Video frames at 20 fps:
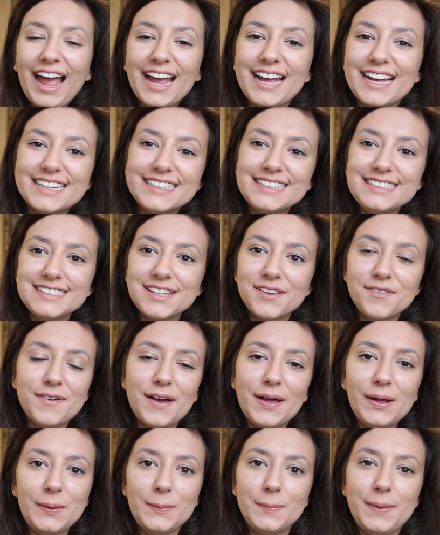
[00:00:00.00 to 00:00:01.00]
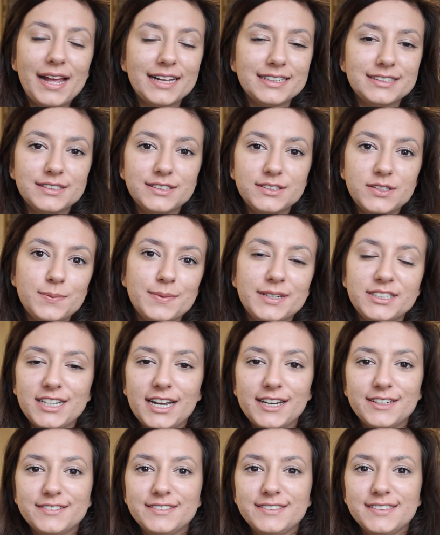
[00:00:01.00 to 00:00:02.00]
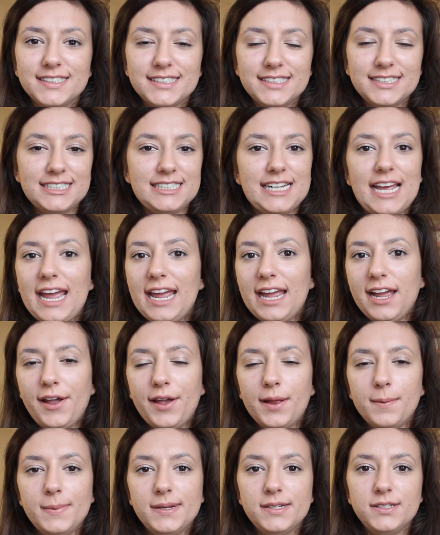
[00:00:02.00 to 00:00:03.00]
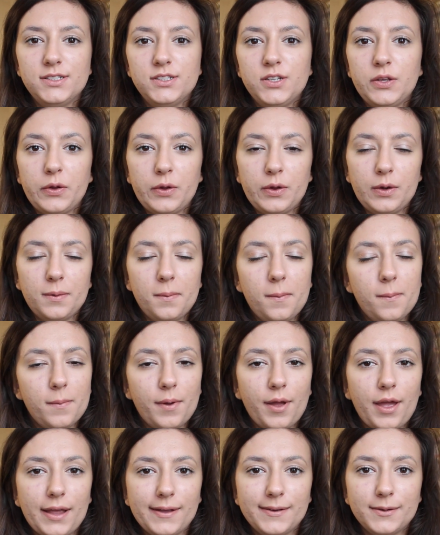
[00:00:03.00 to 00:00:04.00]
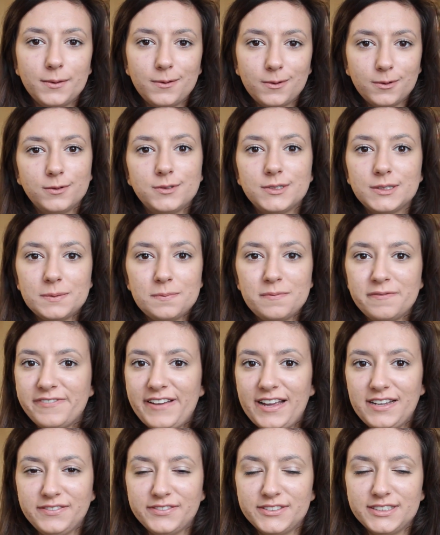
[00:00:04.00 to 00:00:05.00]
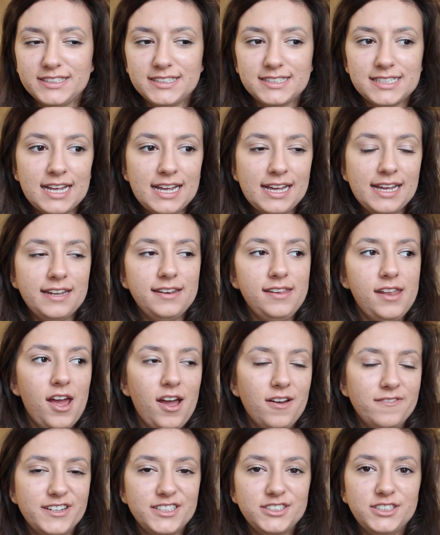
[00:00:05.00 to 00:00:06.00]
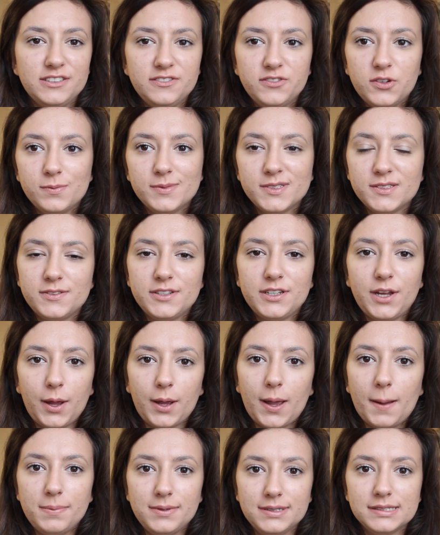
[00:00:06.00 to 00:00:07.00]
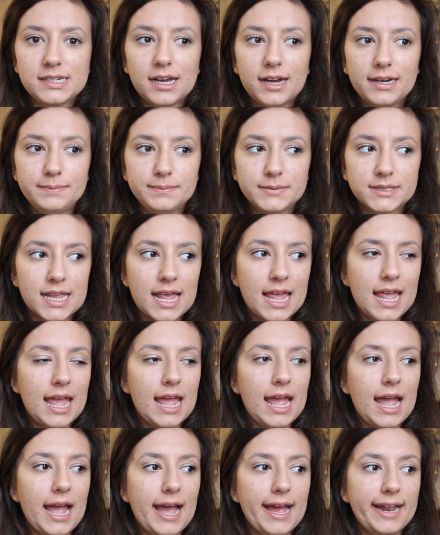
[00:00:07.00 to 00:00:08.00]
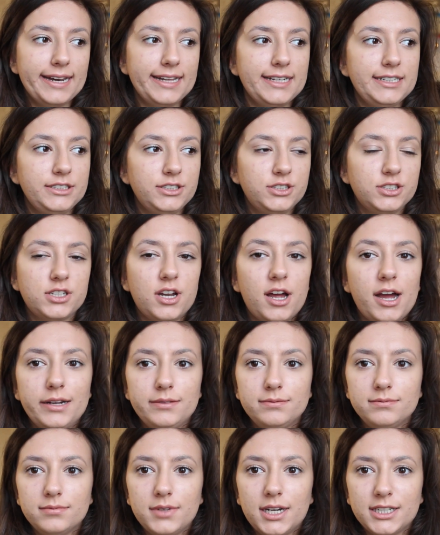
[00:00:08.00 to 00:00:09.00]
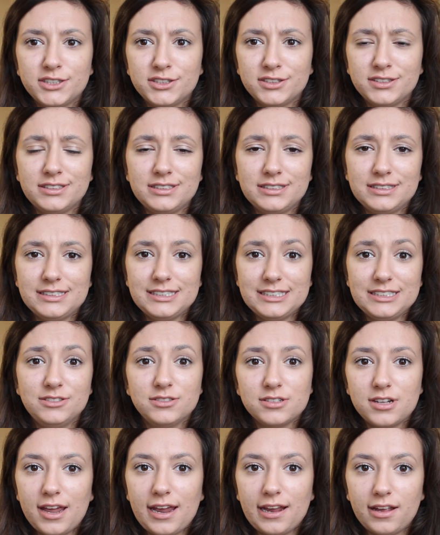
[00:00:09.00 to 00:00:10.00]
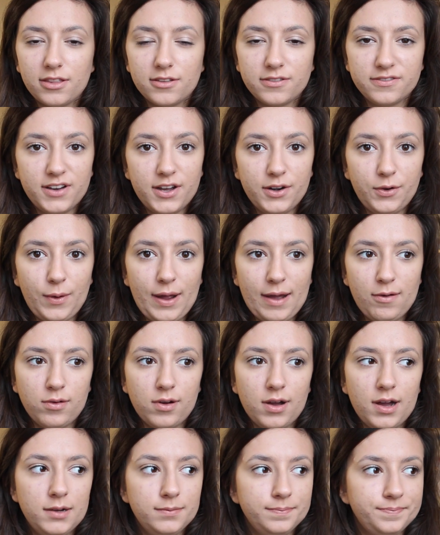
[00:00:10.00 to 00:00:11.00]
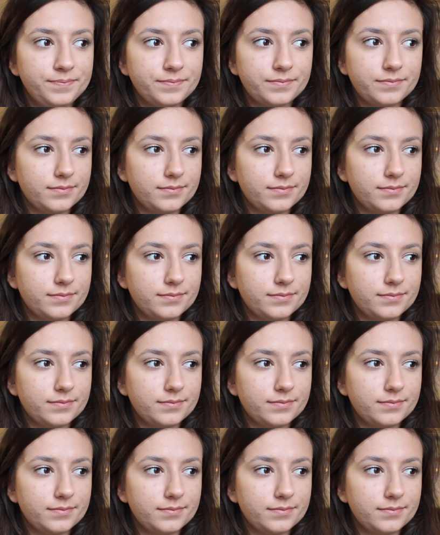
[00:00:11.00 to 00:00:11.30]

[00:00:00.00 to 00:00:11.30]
Hi guys, welcome back to my channel. Today I'm going to be doing my autumn favourites. Now I've actually filmed this video a couple of times and each time I just did not like the final outcome.